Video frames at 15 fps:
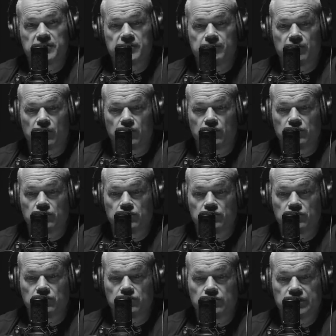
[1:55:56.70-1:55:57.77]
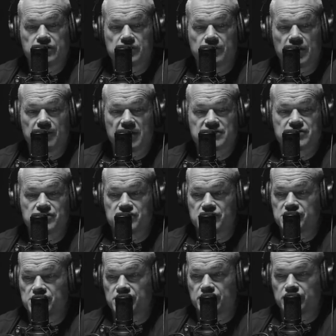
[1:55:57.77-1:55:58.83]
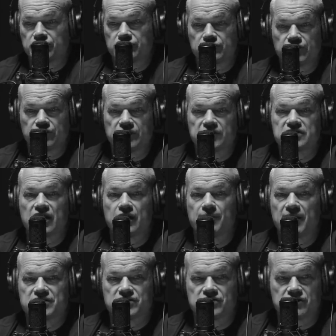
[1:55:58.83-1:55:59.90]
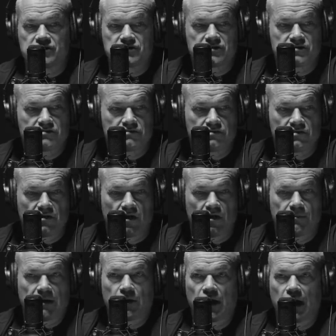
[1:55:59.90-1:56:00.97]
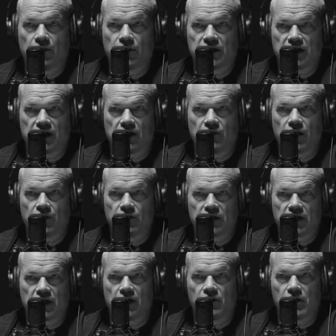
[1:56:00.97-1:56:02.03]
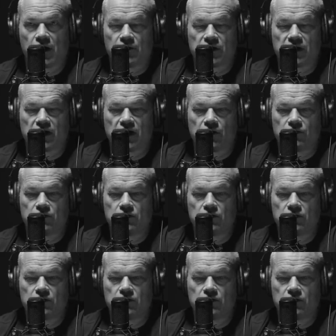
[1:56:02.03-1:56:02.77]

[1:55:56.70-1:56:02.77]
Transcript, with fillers: people when somebody messages you? You get ten messages about I want to get out, I want to get out, I want to get out.